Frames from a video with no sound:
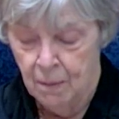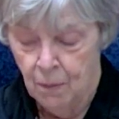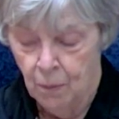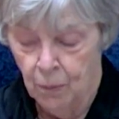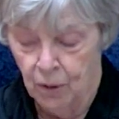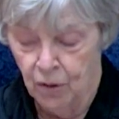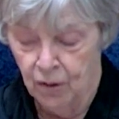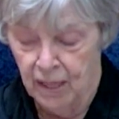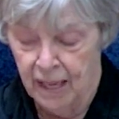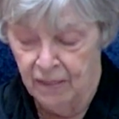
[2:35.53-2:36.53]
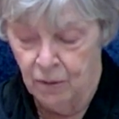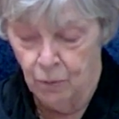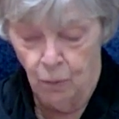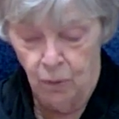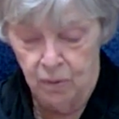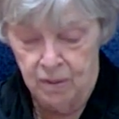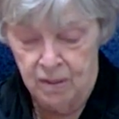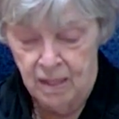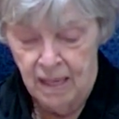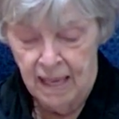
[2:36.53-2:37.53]
were good at their roles,
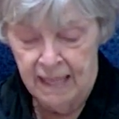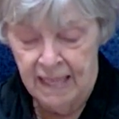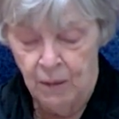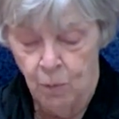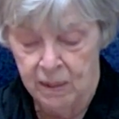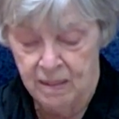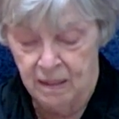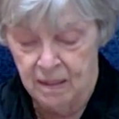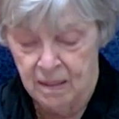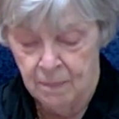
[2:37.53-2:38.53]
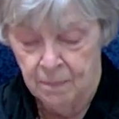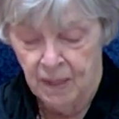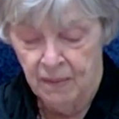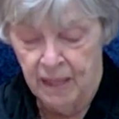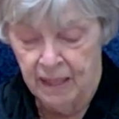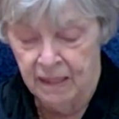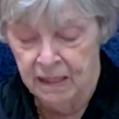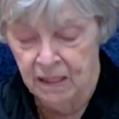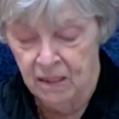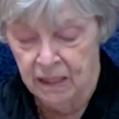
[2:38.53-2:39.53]
and he wasn't. Then
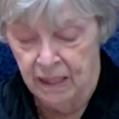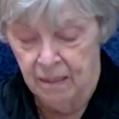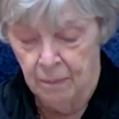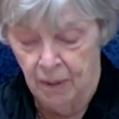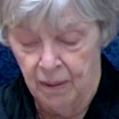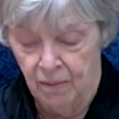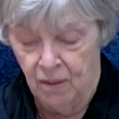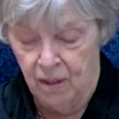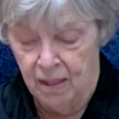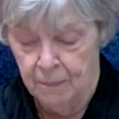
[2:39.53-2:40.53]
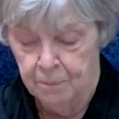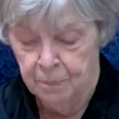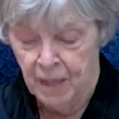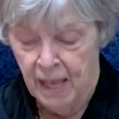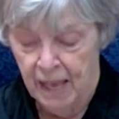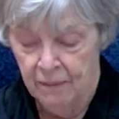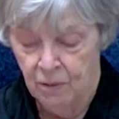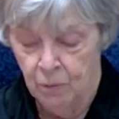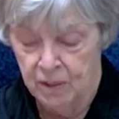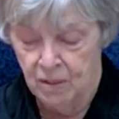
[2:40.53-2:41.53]
clearly, Mark thought,
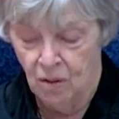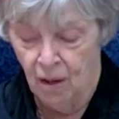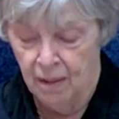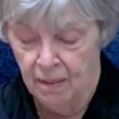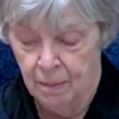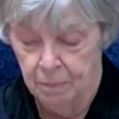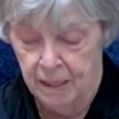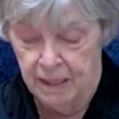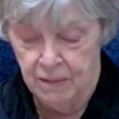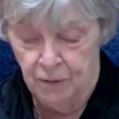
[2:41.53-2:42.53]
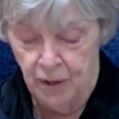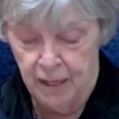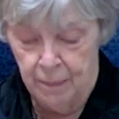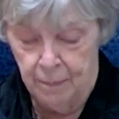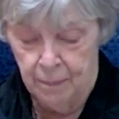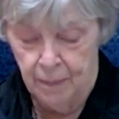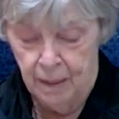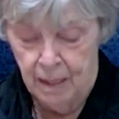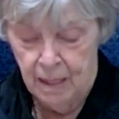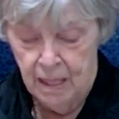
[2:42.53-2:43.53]
heaven was not the place for him.
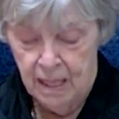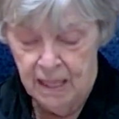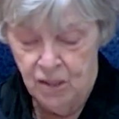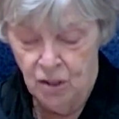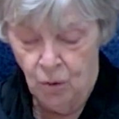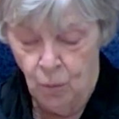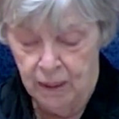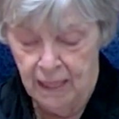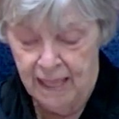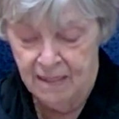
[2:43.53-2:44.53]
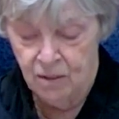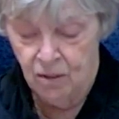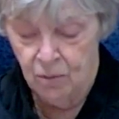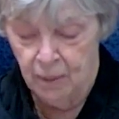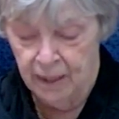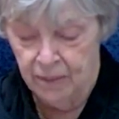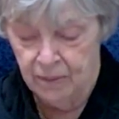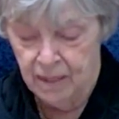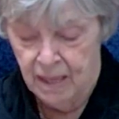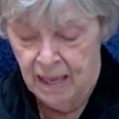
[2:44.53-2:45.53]
He took one last look
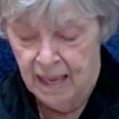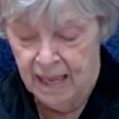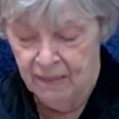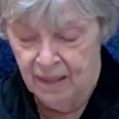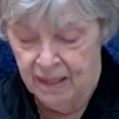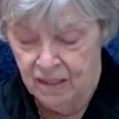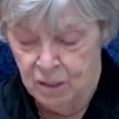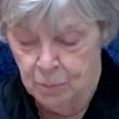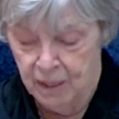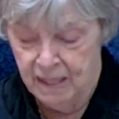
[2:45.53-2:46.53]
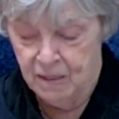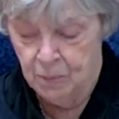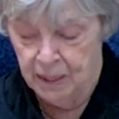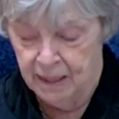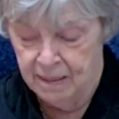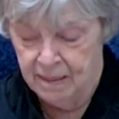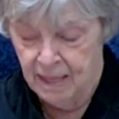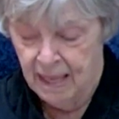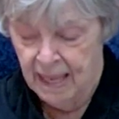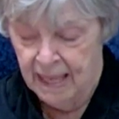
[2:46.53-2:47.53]
around and then spread his wings
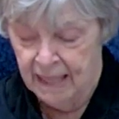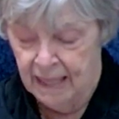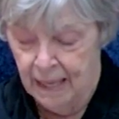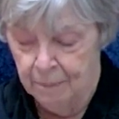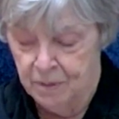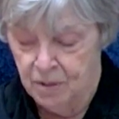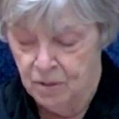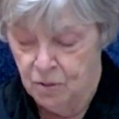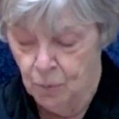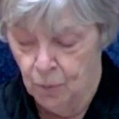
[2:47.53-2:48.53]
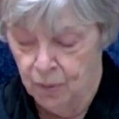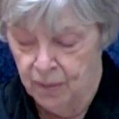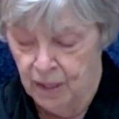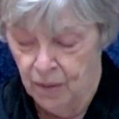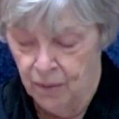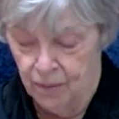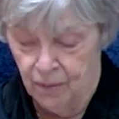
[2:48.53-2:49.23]
and leapt toward the earth.